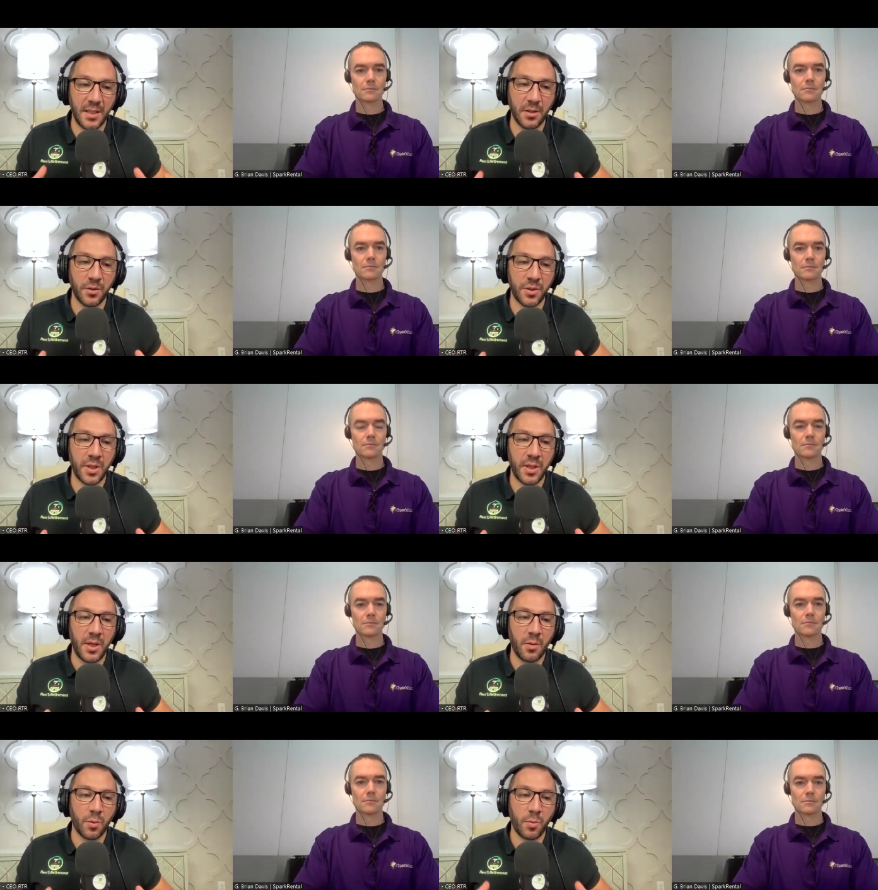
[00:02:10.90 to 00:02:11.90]
Speaker 1: deals
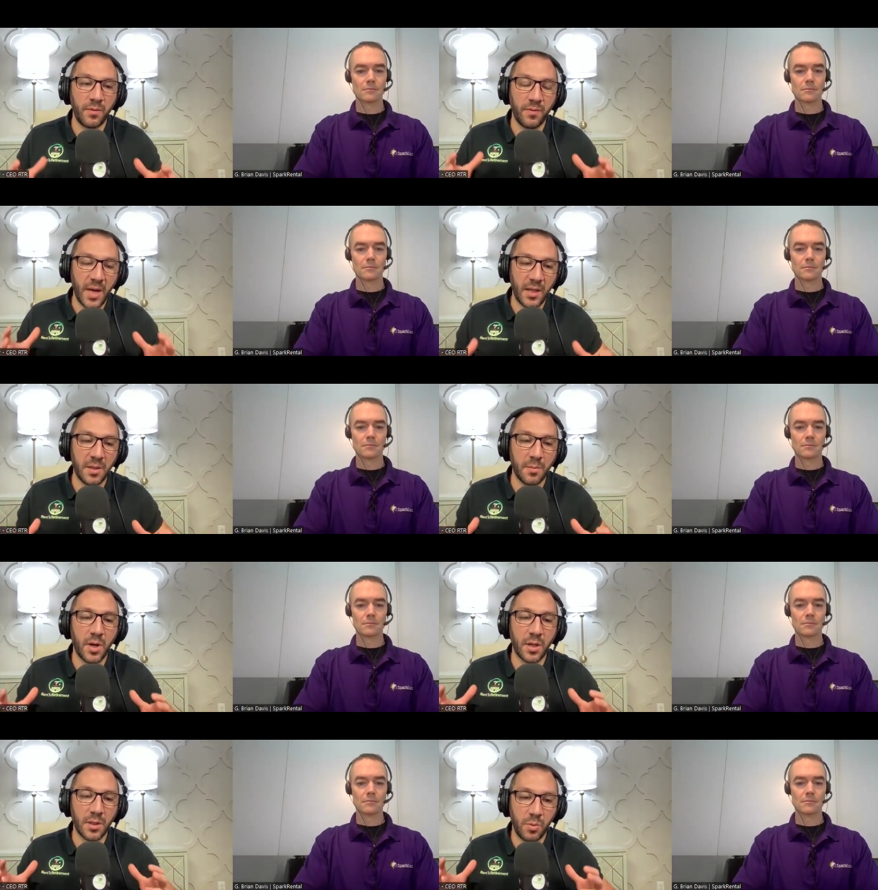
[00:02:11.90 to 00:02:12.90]
where we vetted the
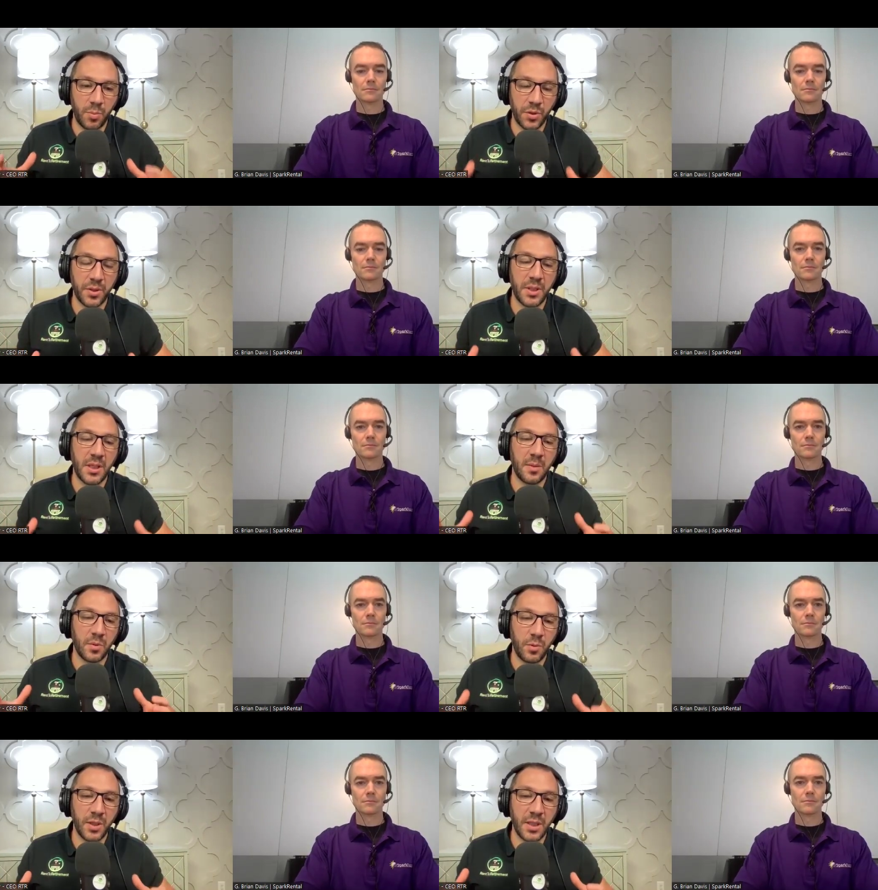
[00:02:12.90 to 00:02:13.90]
markets, we built the teams,
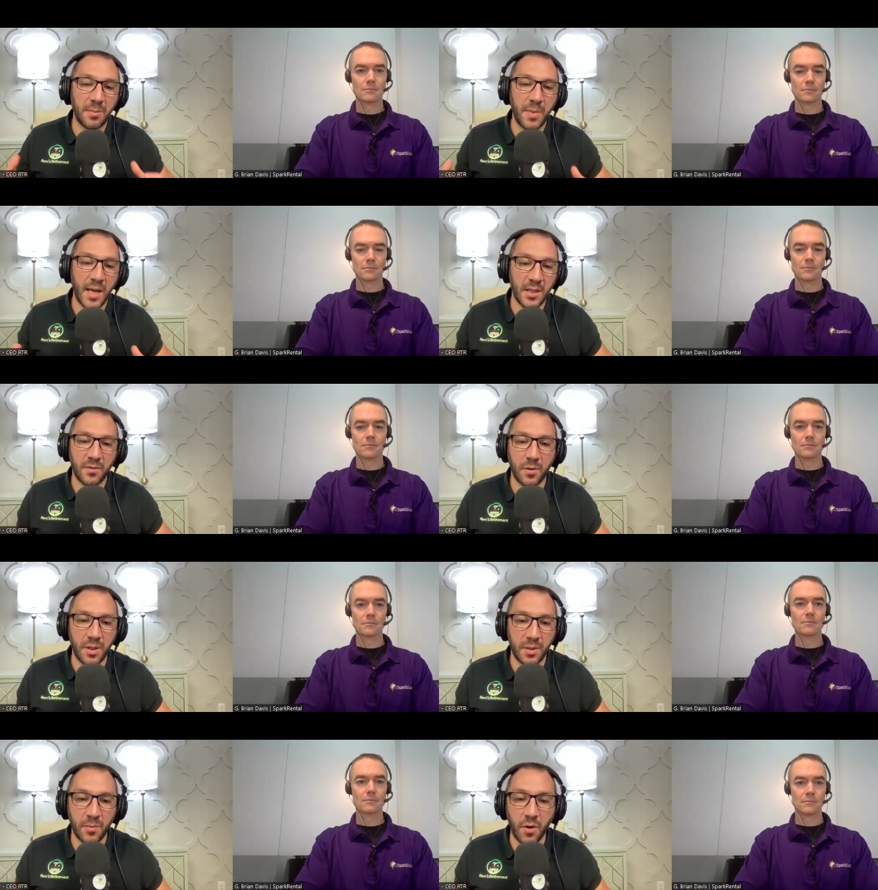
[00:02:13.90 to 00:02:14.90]
we lease and manage for
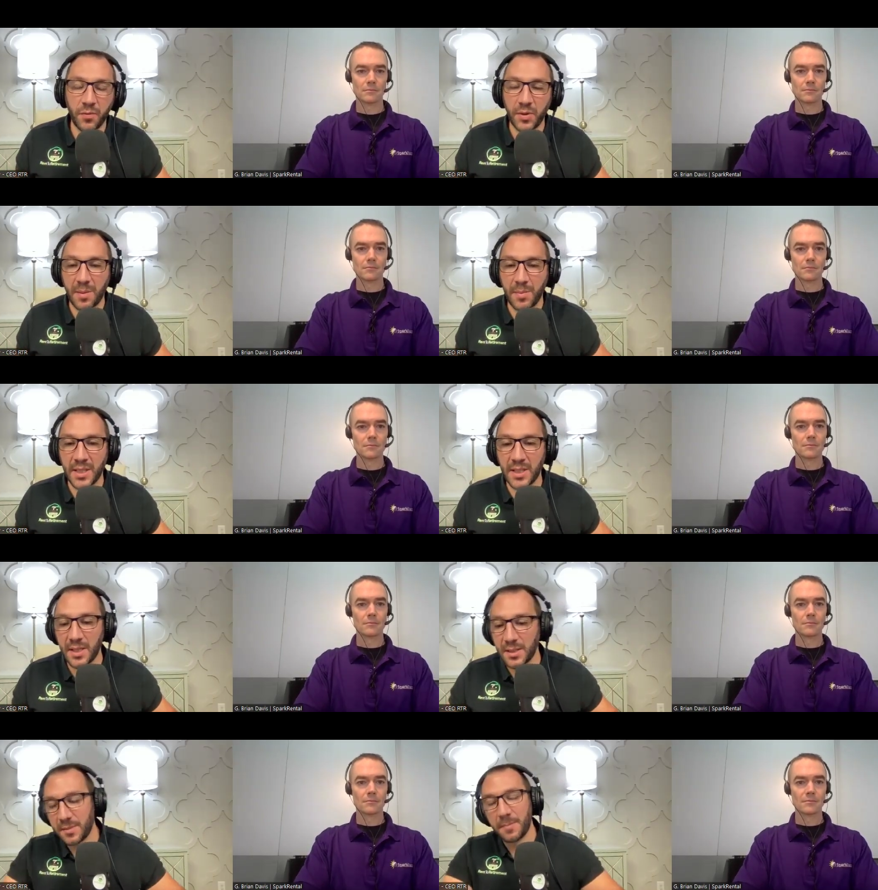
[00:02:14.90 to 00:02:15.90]
them. Hopefully that makes
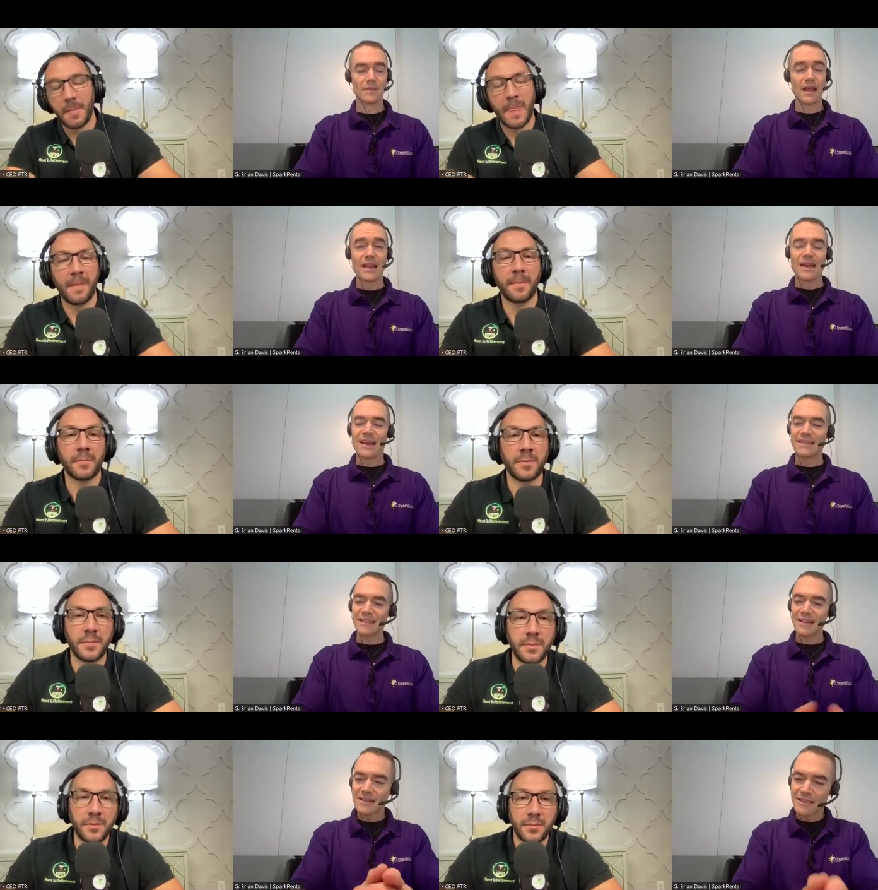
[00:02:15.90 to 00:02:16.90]
sense.
Speaker 2: It
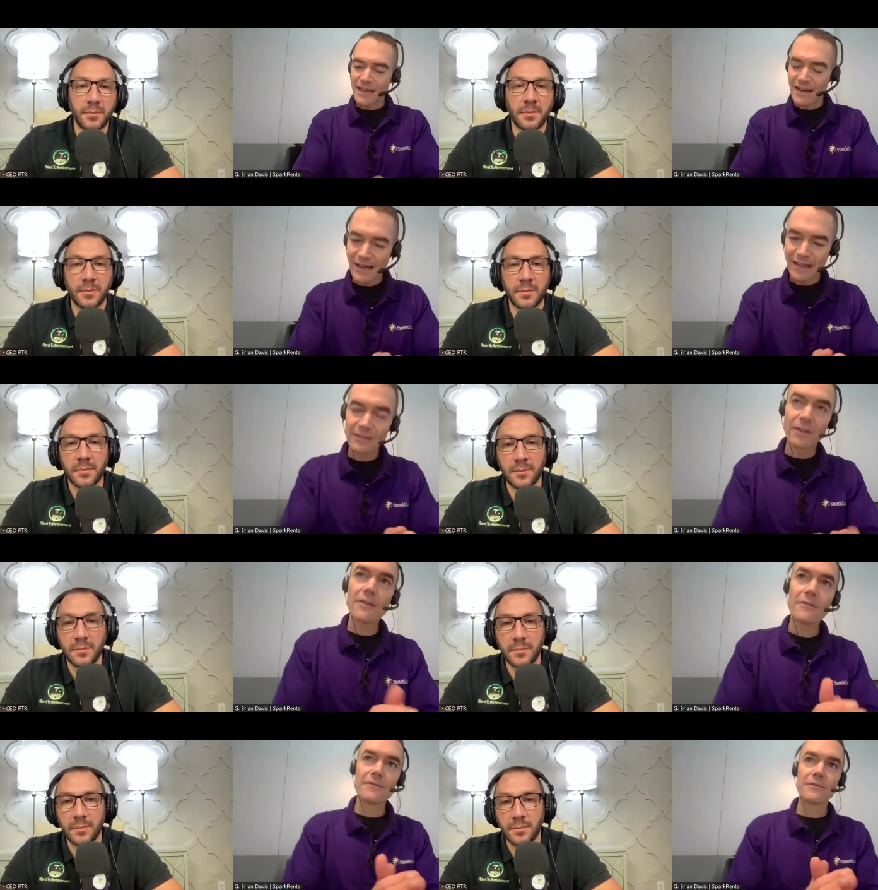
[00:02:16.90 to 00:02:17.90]
does. And I
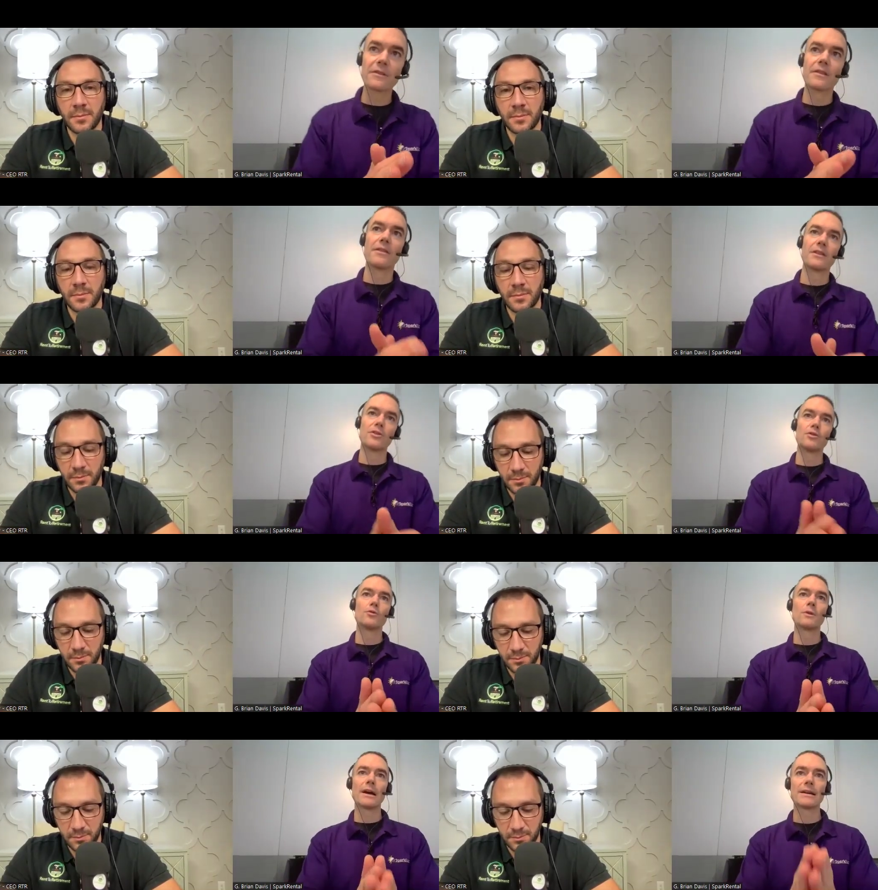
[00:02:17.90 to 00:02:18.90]
love that
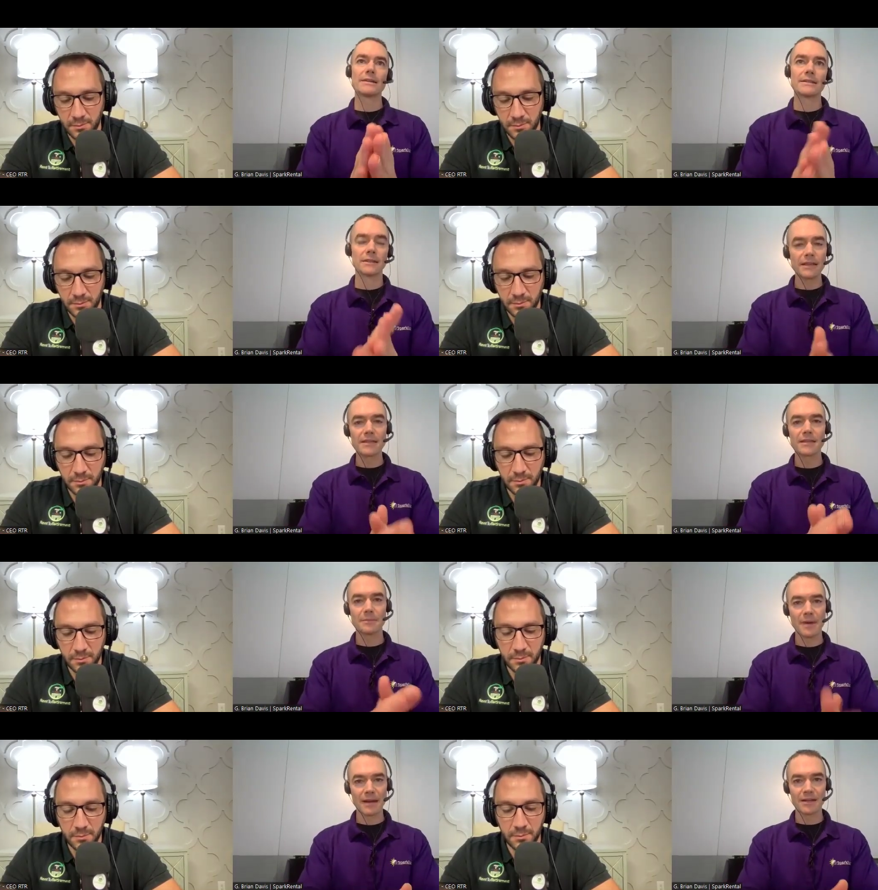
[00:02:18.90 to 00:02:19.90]
you guys lease
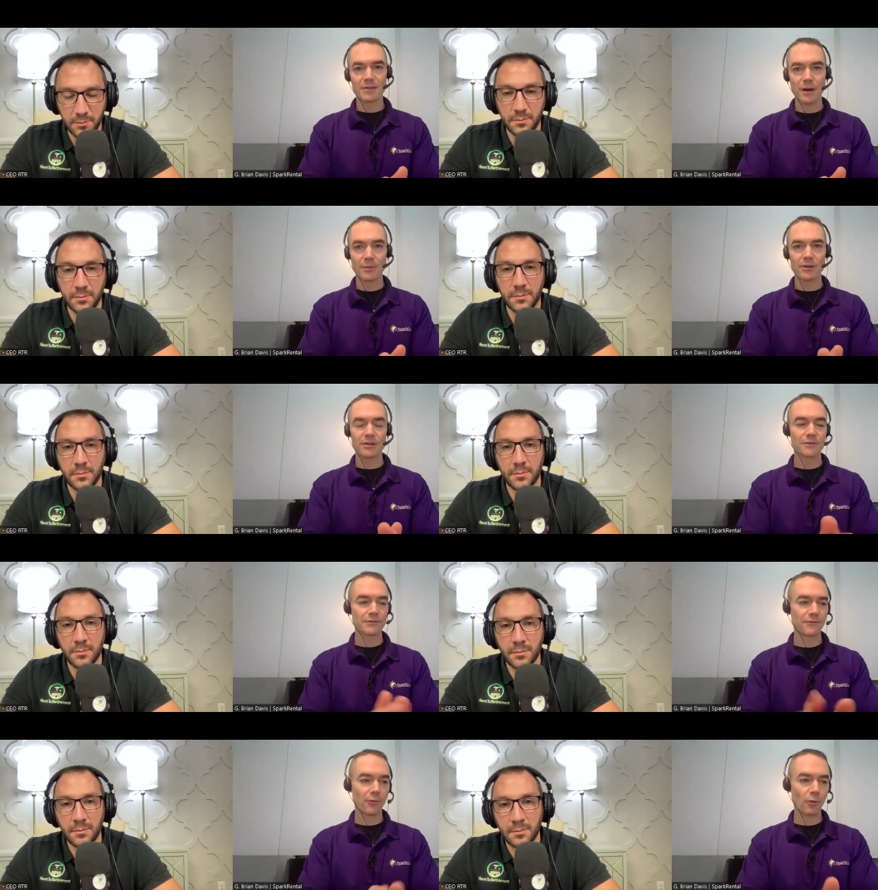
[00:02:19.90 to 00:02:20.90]
and manage properties
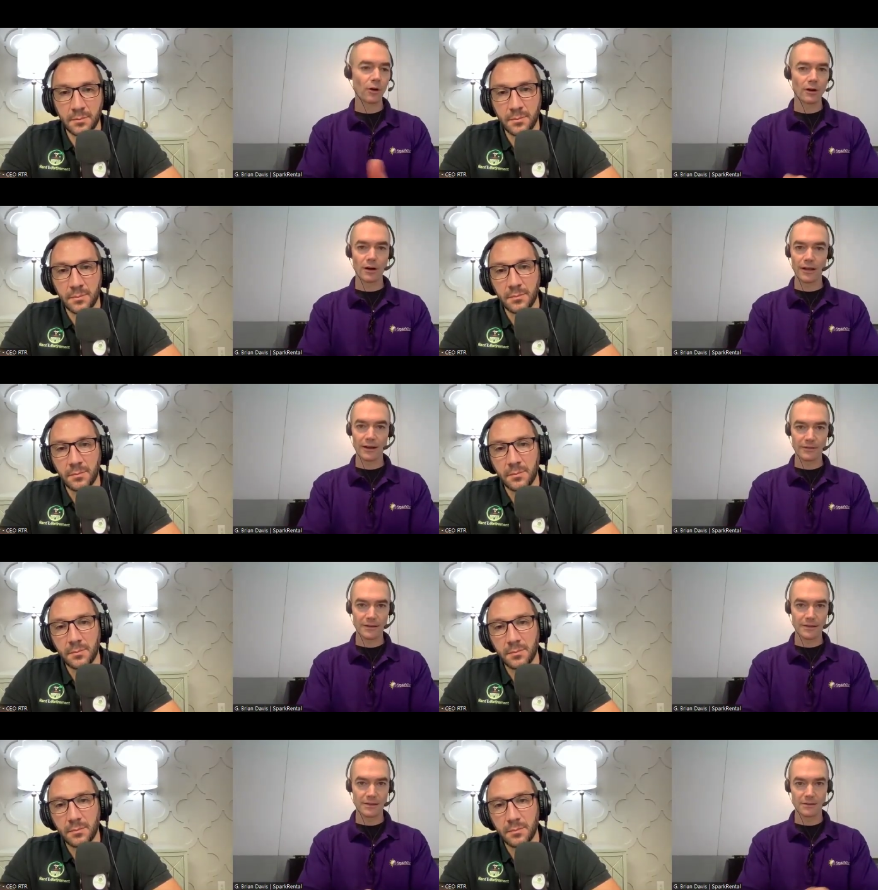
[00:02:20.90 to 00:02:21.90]
for a lot of
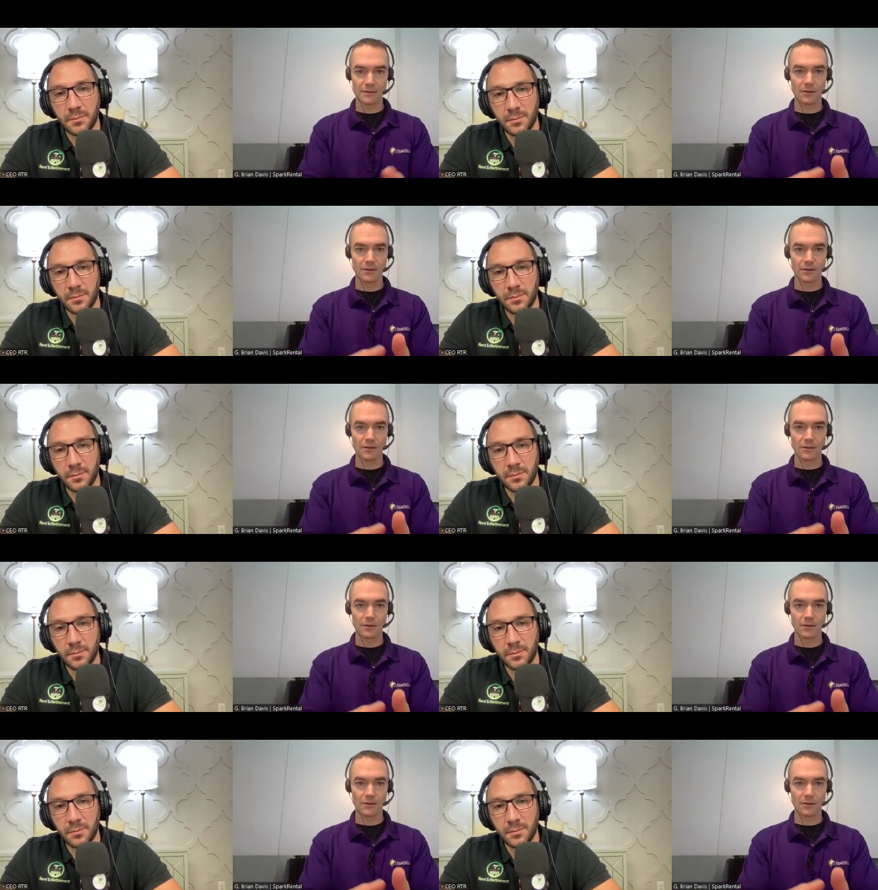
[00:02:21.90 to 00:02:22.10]
these